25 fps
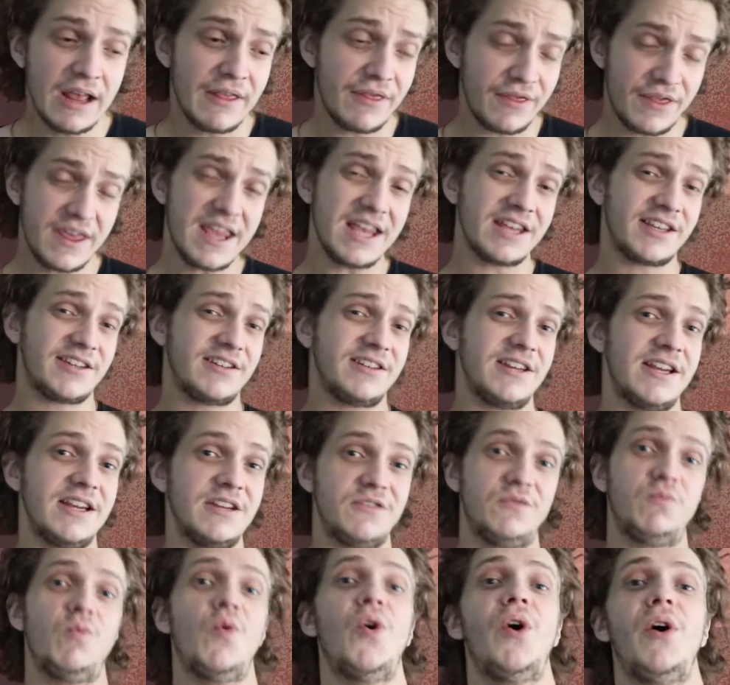This
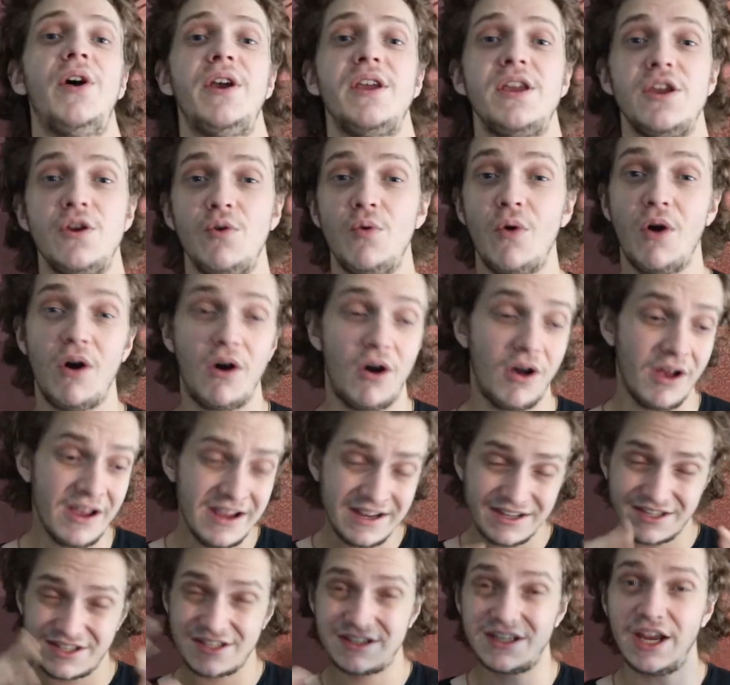is why you are
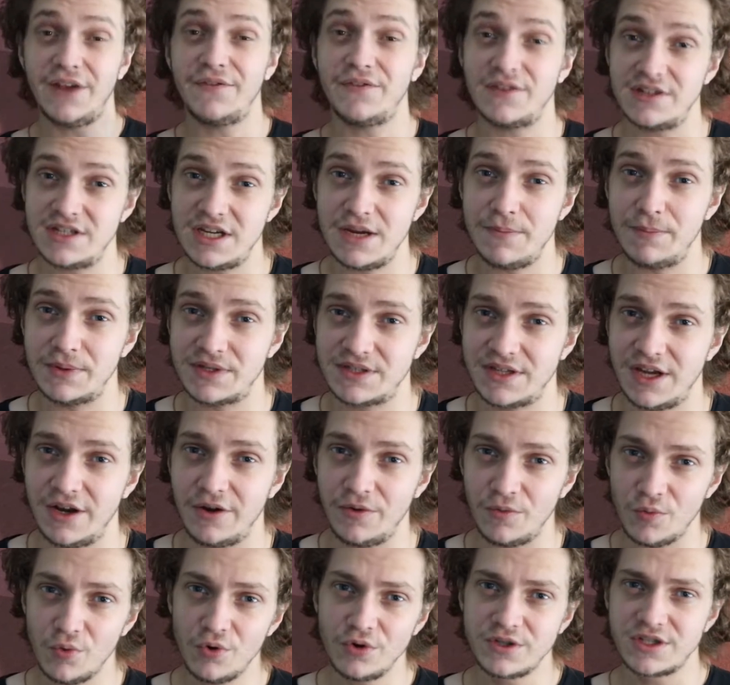
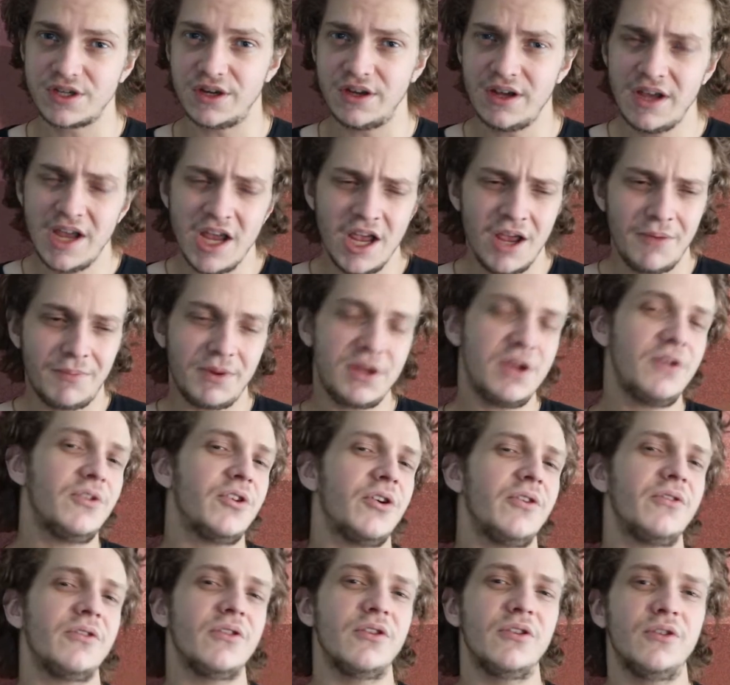70% water, but you
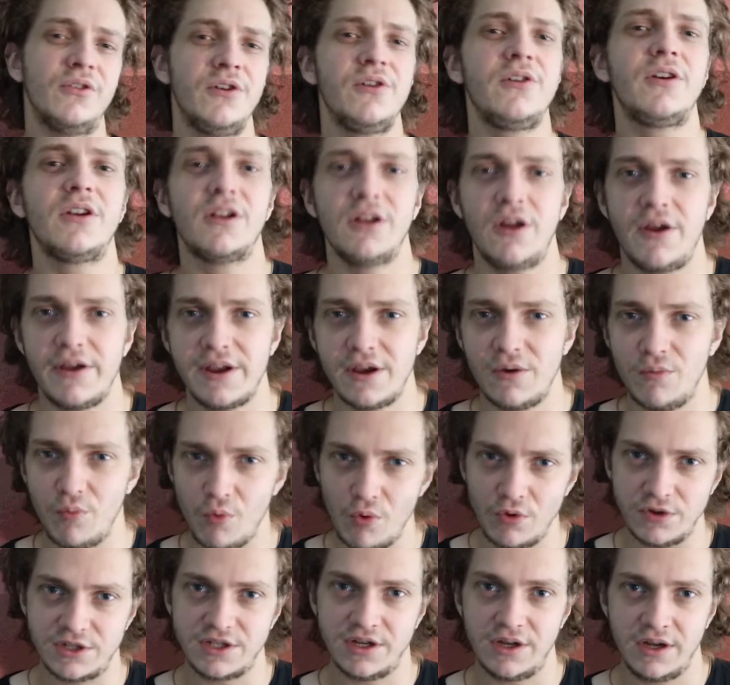don't look like
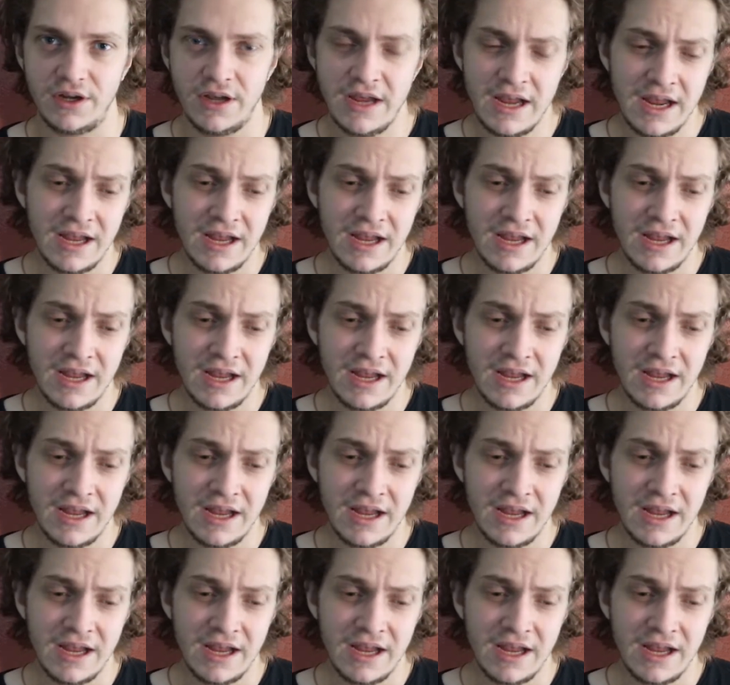water.